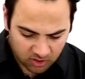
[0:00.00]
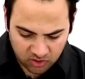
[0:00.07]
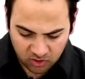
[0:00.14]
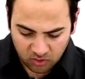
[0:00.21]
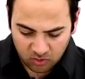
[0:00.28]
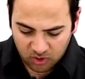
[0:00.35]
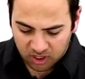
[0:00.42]

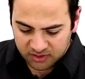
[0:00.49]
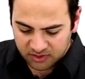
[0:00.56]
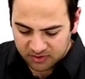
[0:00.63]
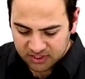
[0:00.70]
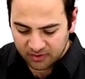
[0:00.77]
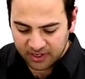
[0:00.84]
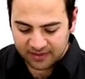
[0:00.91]
Cool, what I'll do
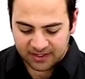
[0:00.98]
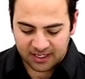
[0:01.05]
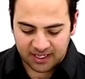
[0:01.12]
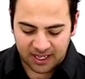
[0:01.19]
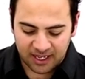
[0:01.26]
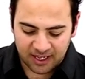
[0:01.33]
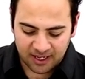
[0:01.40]
is I'll get the
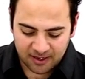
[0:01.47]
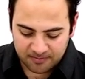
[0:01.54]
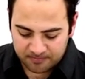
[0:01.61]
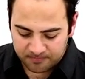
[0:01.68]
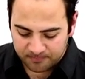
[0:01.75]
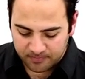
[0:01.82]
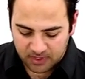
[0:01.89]

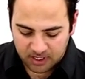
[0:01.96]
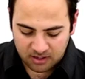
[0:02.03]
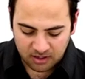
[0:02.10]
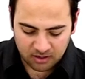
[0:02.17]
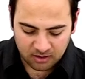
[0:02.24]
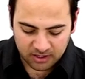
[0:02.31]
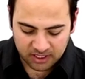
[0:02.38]

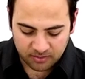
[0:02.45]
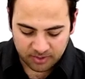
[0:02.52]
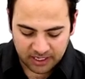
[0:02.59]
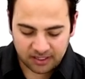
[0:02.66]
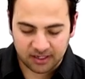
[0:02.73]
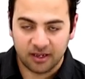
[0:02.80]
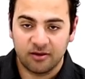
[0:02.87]

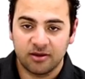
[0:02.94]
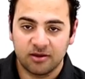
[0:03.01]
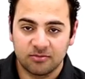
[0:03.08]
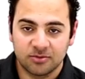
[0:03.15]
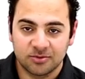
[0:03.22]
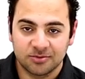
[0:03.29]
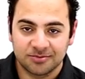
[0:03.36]
pattern going
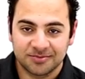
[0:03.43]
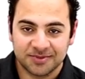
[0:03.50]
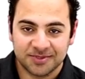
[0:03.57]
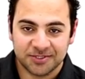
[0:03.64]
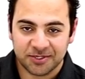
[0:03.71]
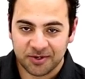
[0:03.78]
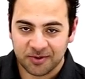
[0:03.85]
and we'll
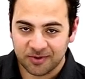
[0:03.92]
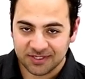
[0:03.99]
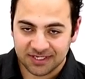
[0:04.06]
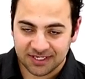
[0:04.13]
show you what it